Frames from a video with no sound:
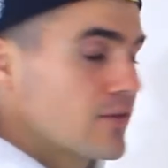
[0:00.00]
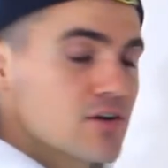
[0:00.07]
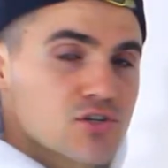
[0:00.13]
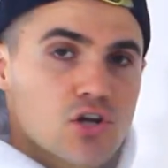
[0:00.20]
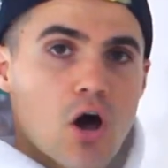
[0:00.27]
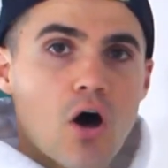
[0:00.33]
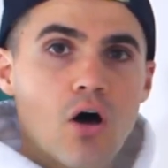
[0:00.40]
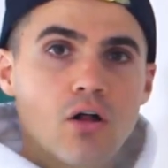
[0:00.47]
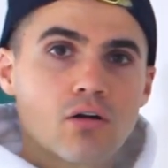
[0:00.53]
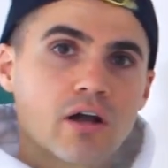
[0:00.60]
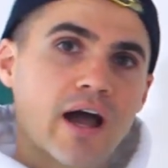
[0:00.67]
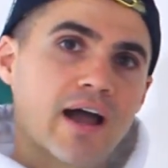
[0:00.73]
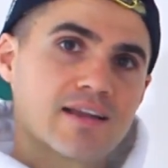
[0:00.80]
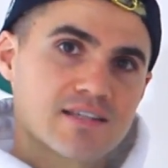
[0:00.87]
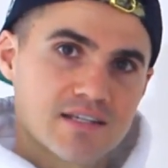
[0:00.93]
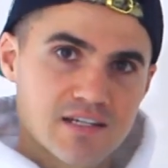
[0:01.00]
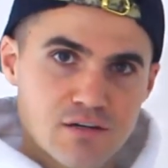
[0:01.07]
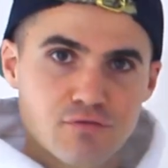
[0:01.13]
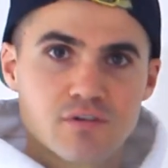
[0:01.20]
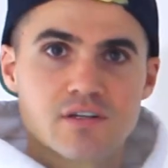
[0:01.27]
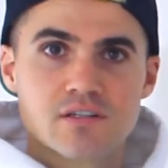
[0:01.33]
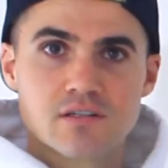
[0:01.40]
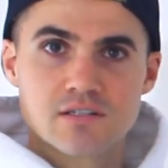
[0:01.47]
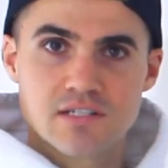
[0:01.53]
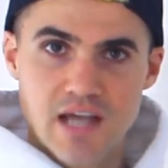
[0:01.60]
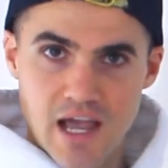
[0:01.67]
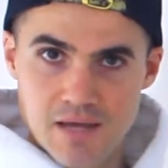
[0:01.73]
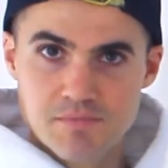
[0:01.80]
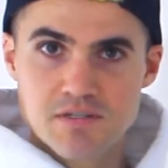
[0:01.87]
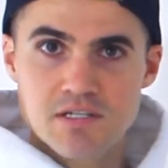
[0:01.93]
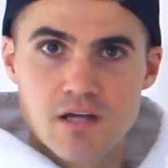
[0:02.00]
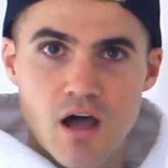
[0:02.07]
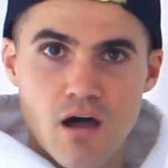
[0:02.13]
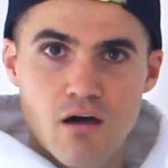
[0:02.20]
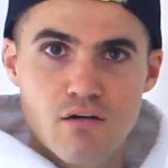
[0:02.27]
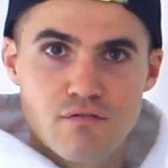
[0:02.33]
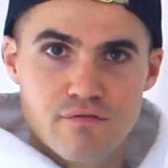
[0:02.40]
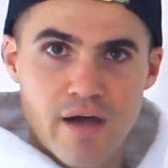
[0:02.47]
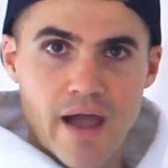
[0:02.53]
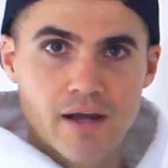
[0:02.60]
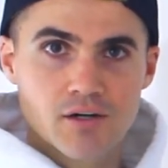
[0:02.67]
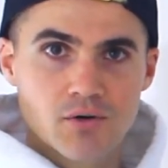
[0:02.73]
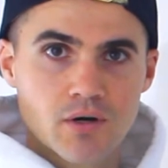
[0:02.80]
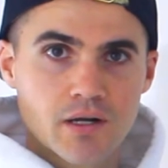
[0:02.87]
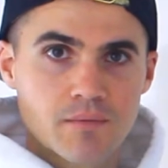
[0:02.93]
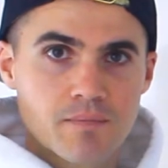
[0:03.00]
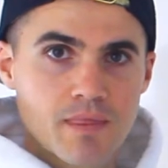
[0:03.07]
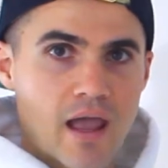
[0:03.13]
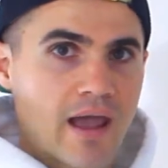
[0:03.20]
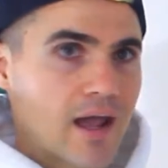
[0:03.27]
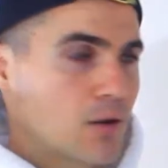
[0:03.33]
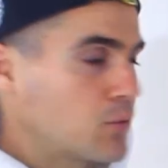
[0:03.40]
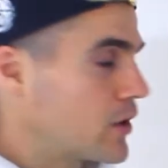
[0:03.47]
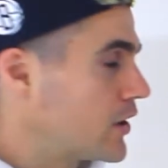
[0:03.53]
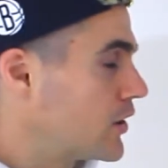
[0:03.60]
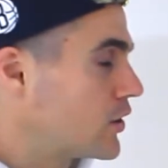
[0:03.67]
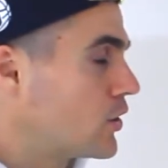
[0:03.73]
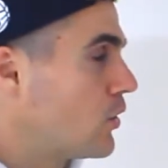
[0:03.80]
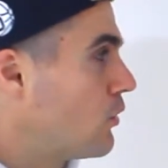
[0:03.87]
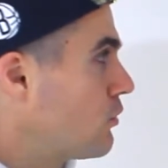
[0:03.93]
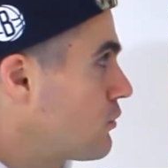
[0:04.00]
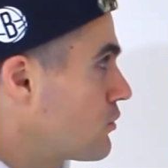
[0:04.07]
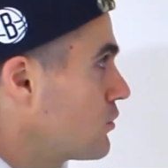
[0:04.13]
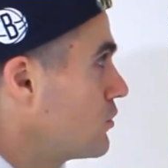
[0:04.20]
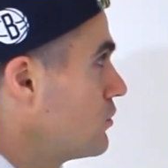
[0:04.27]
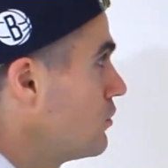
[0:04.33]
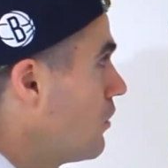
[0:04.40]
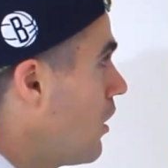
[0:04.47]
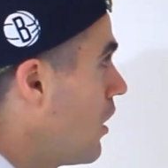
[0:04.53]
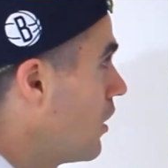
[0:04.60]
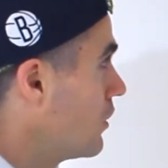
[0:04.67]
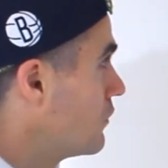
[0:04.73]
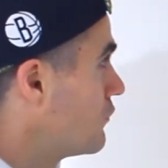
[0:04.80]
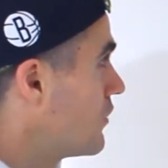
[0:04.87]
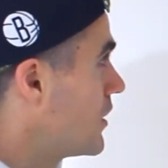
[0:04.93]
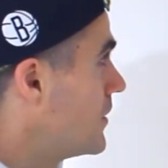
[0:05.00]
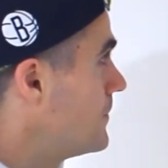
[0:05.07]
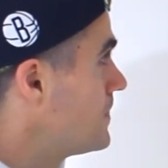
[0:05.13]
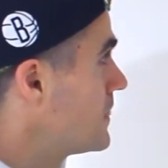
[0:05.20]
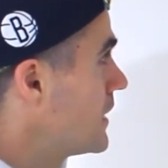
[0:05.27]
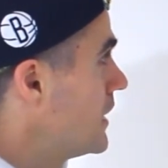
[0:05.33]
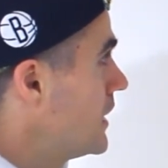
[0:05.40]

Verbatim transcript: There's all kinds of different types of factoring, and we're gonna go through all of them.